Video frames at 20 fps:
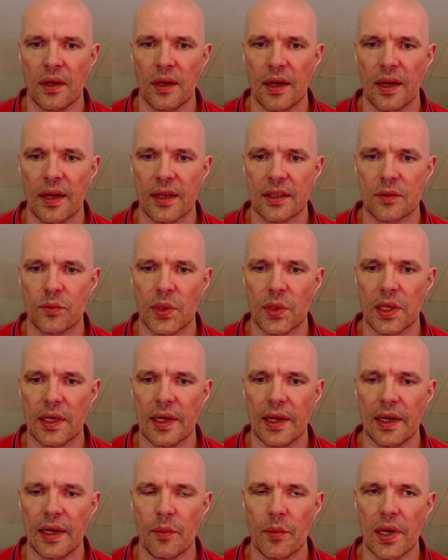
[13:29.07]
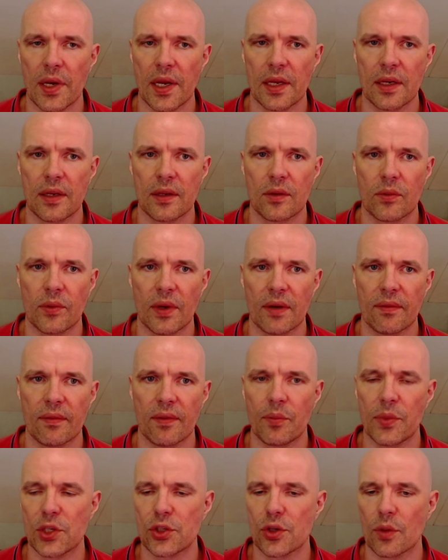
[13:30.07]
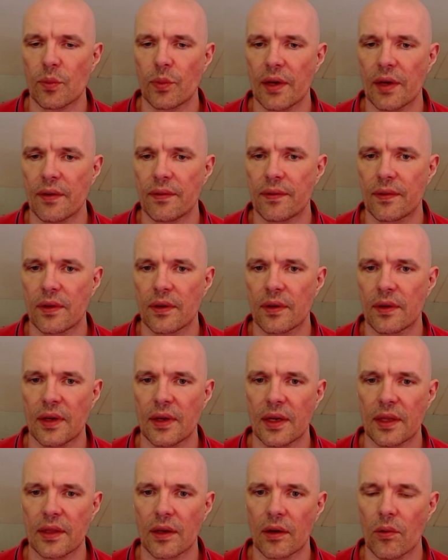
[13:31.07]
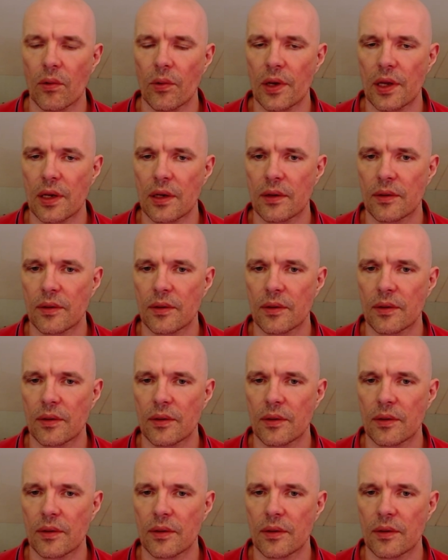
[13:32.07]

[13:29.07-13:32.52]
has been eliminated. We have a bishop left and the queen.